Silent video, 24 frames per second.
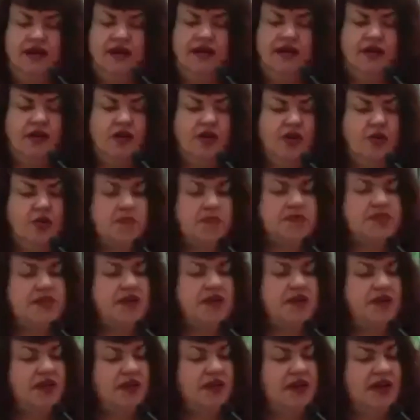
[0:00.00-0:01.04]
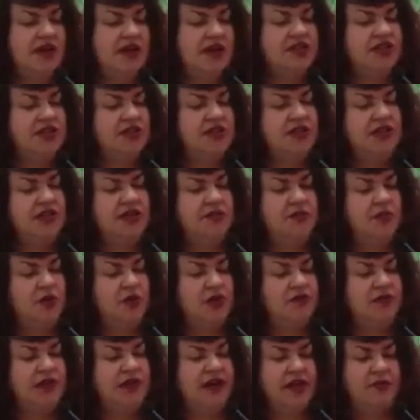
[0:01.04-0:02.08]
in the hopes of a larger and
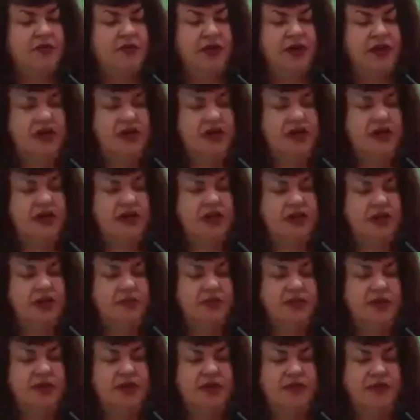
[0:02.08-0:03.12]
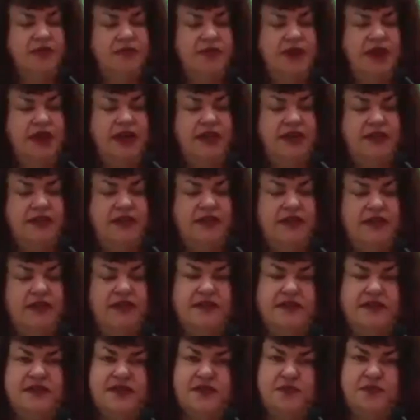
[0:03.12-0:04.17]
more vibrant liberal faith, in
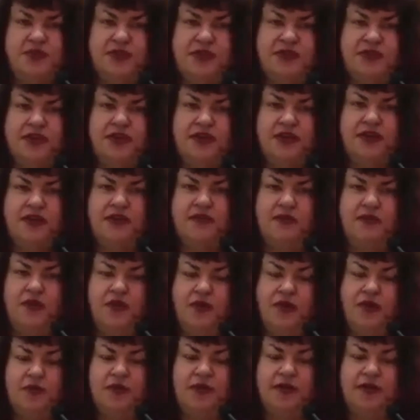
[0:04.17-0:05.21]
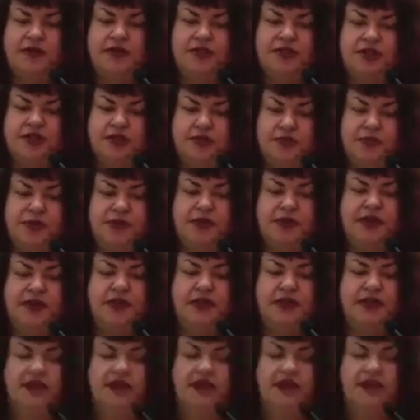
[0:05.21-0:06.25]
the spirit of Norbert Chopik,
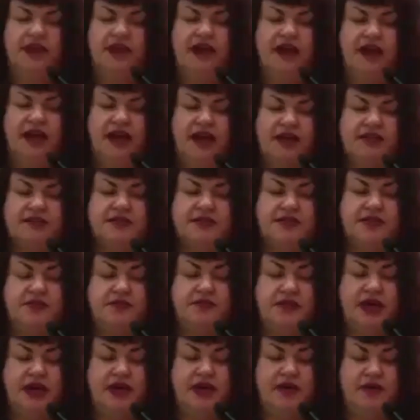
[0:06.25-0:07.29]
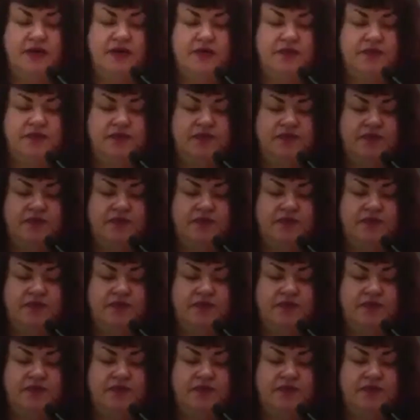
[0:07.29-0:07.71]
I ask you now,